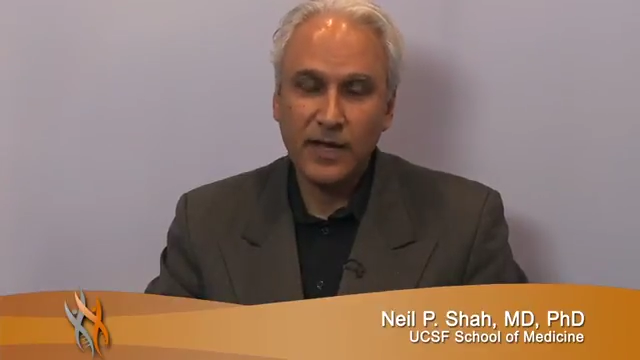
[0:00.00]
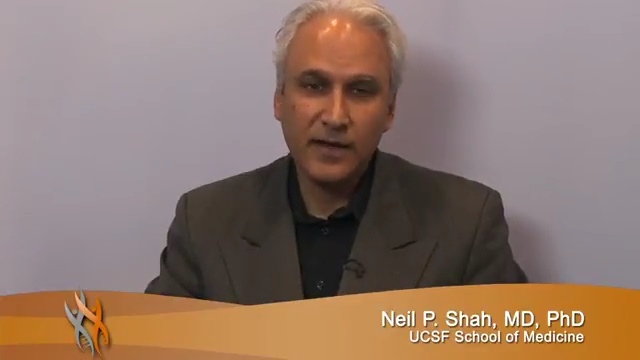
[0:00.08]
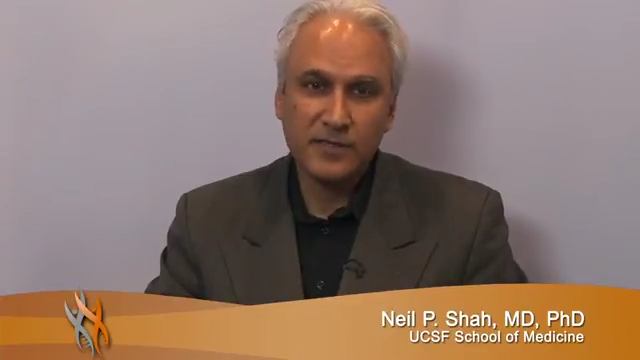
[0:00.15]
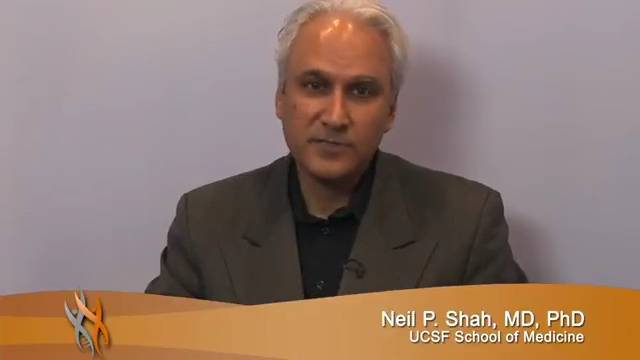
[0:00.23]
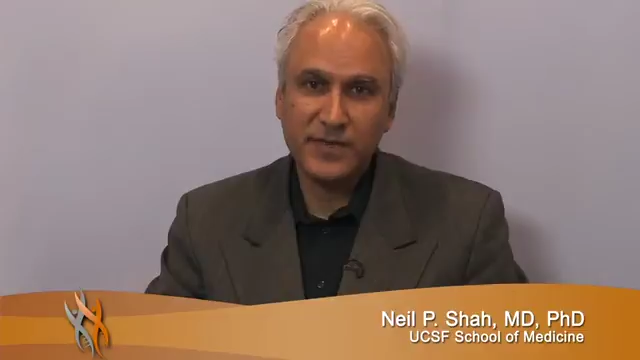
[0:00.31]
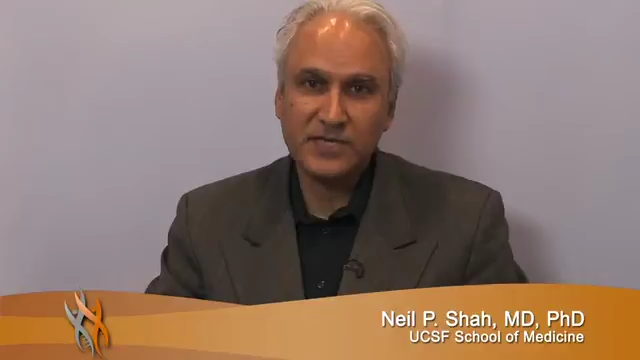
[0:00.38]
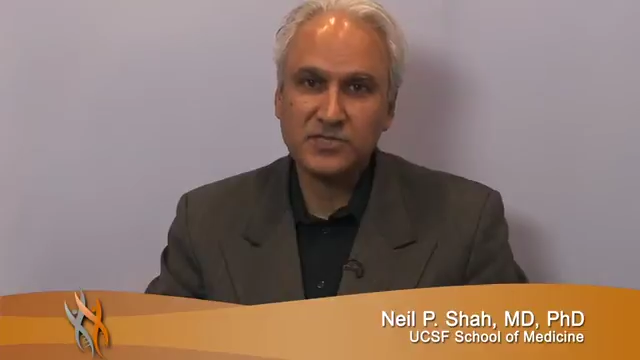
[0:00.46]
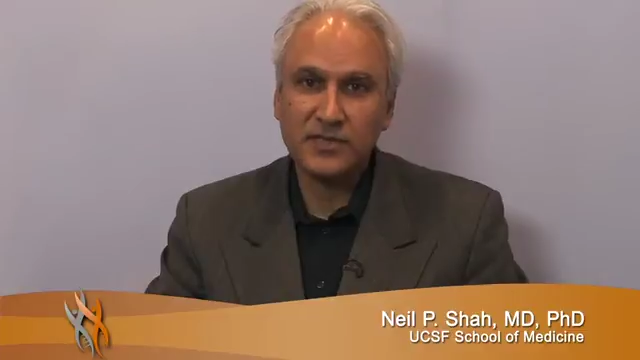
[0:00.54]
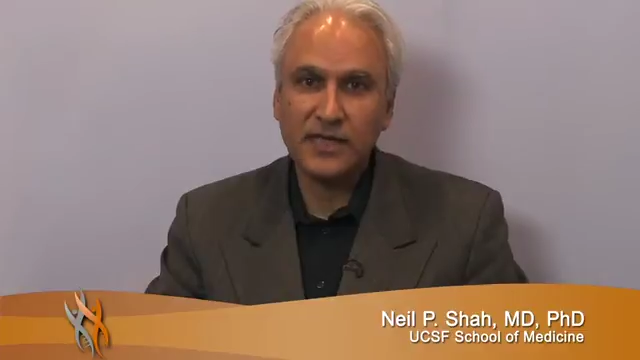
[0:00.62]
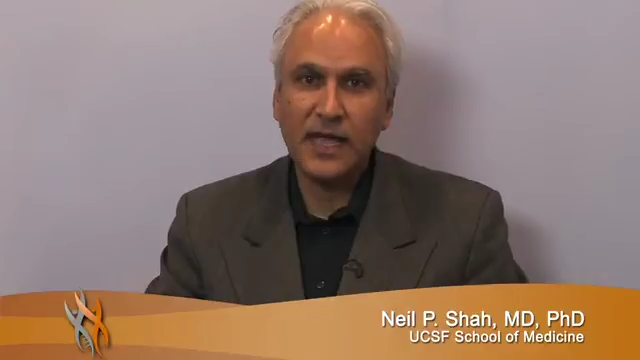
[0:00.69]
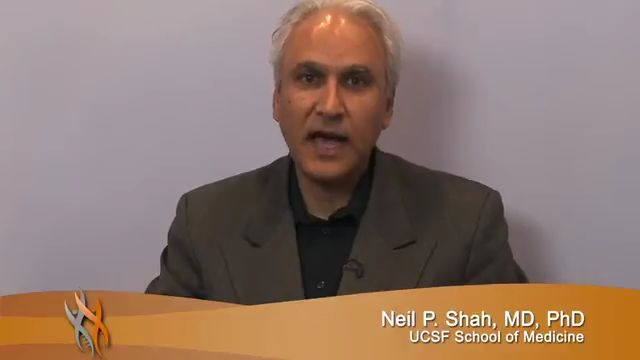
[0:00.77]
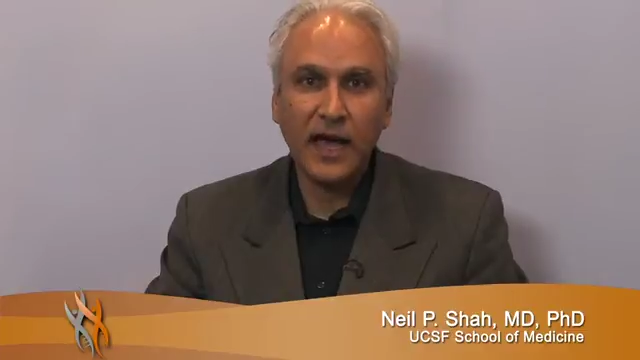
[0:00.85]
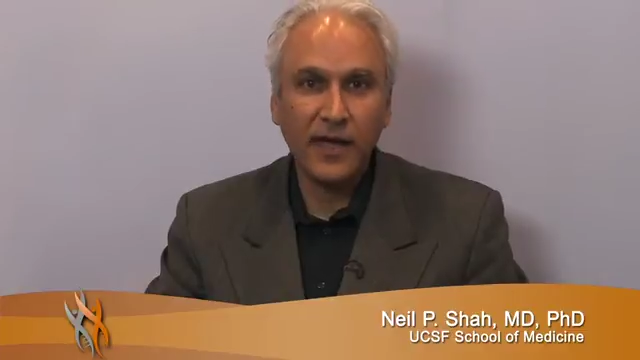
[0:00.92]

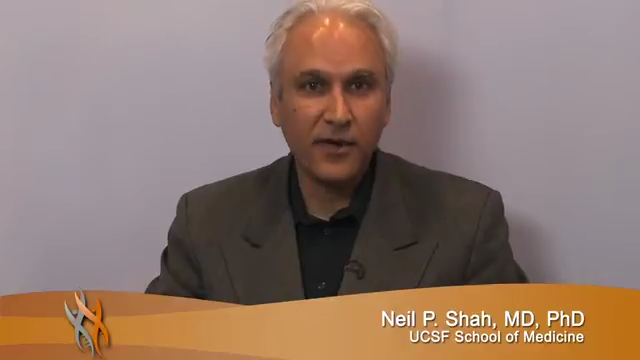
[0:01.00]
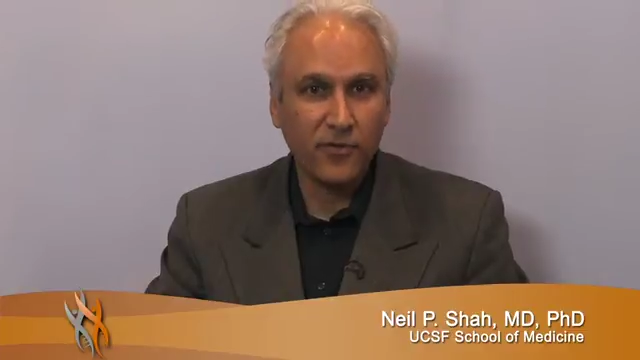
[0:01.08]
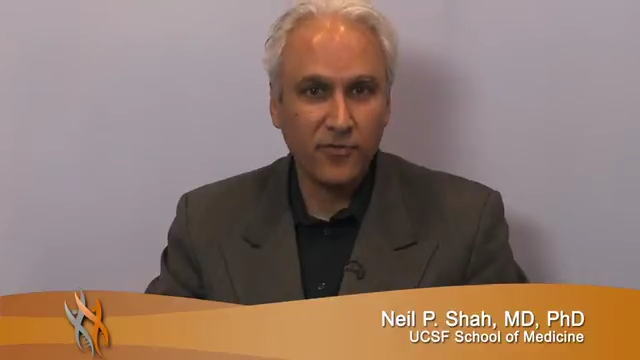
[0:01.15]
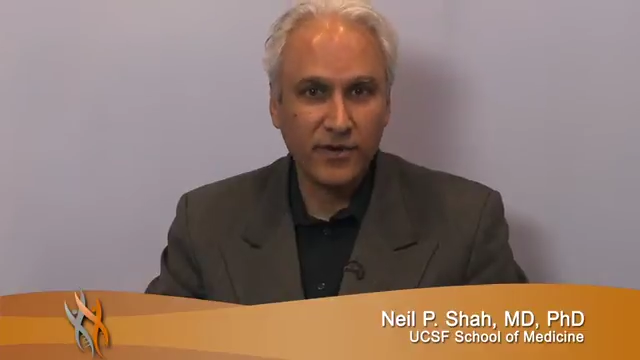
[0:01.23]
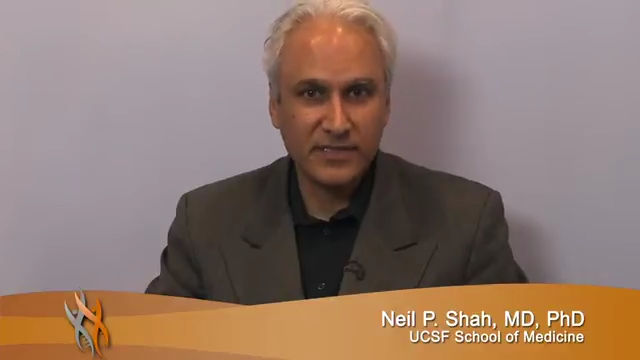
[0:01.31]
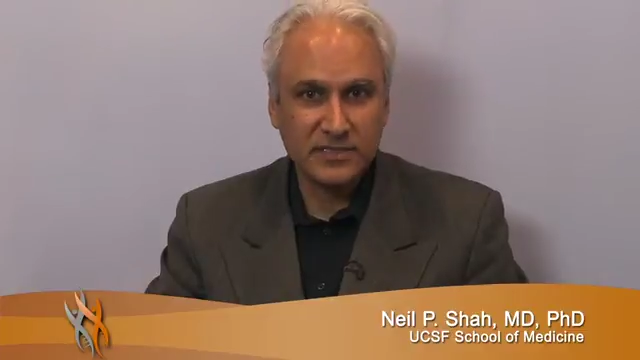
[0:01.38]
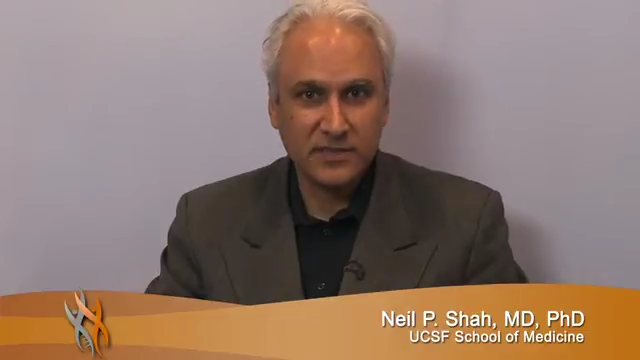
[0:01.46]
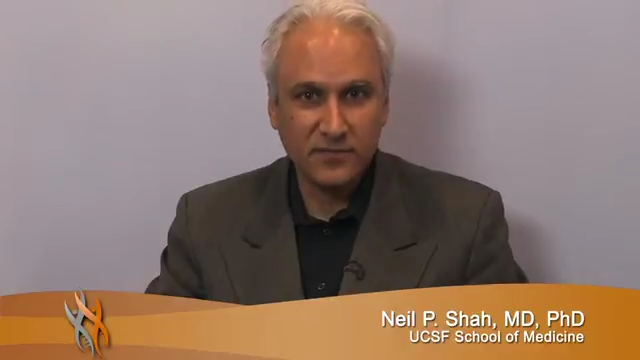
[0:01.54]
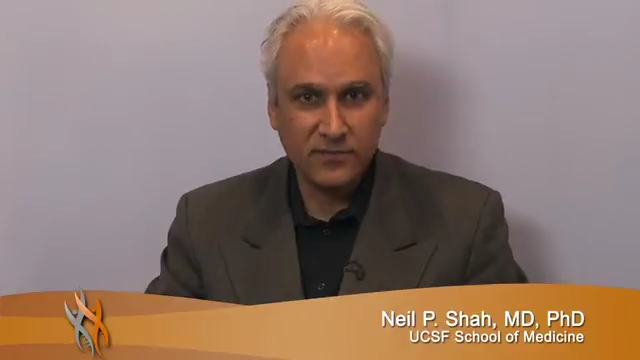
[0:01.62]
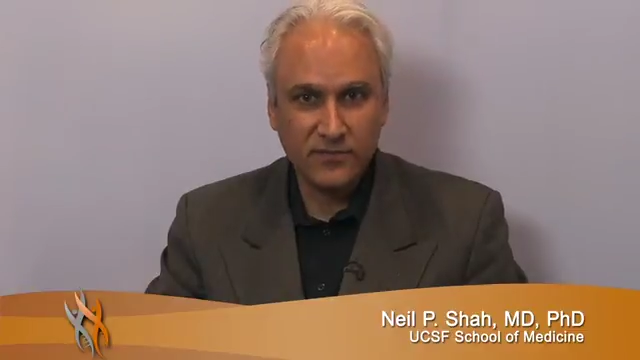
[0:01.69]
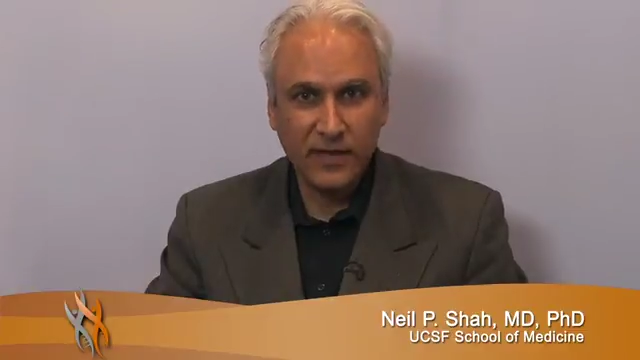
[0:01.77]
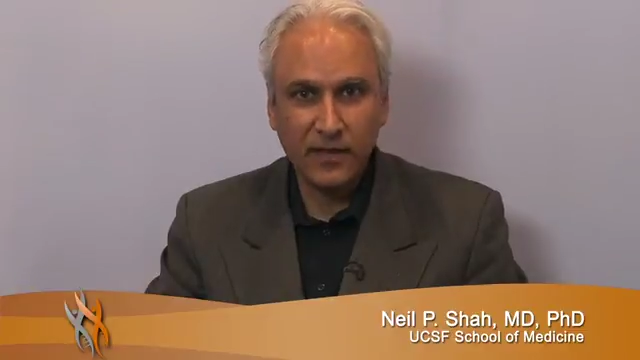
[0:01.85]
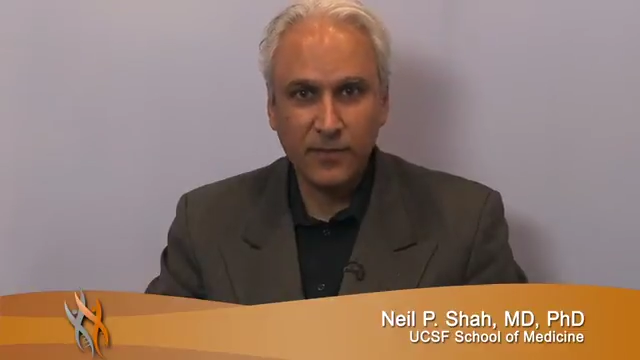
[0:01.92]
especially higher risk of
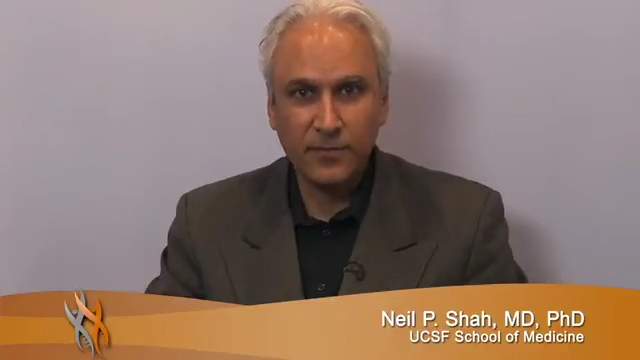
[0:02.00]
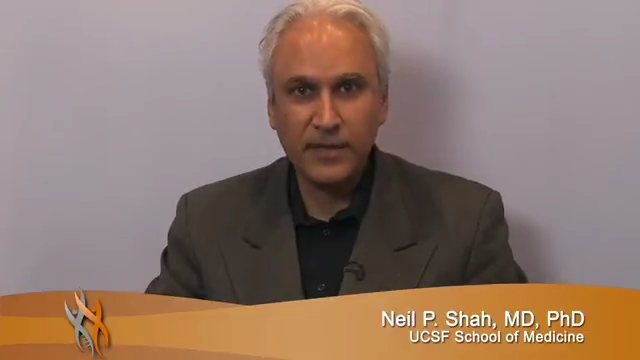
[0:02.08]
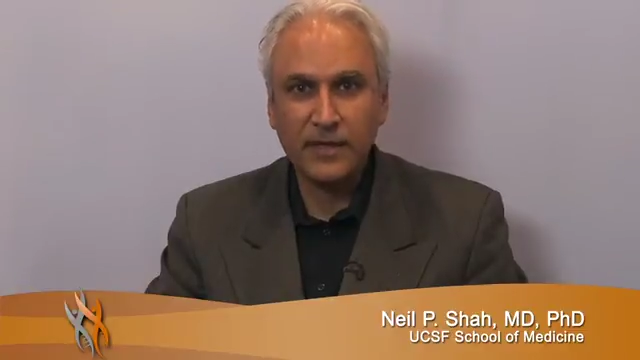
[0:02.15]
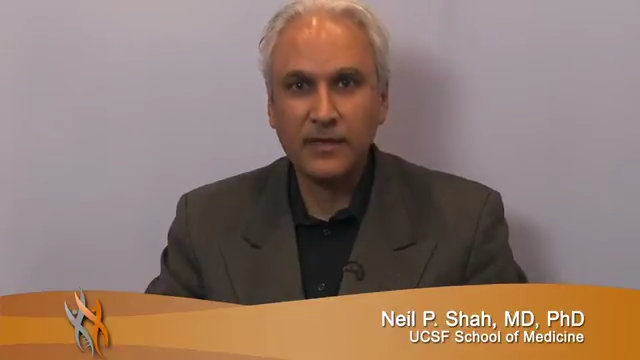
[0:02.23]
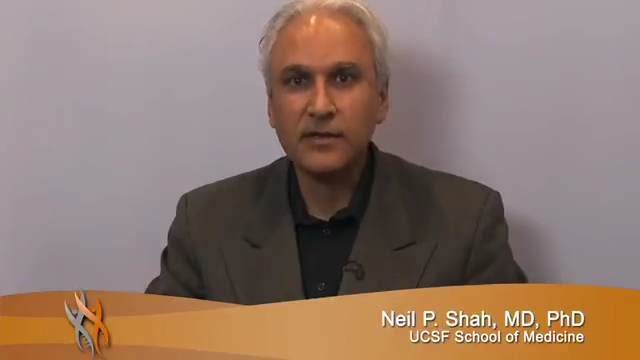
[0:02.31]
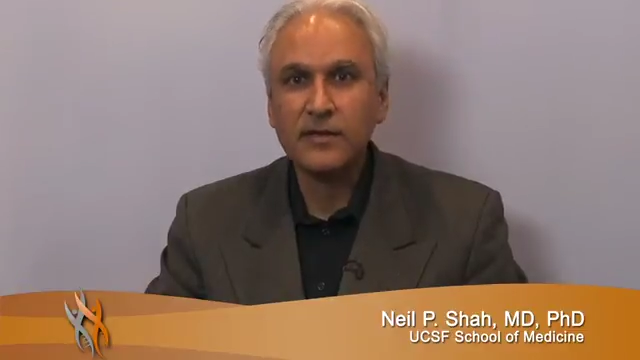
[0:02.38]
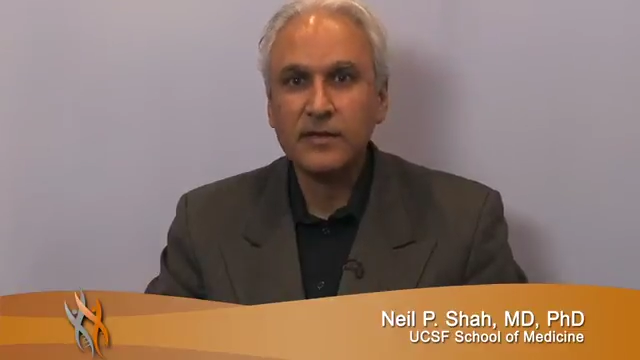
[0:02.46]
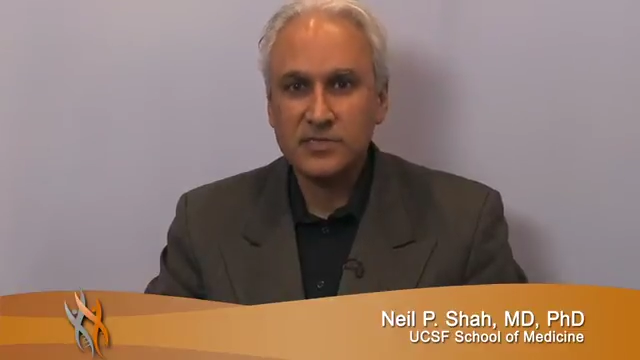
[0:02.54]
developing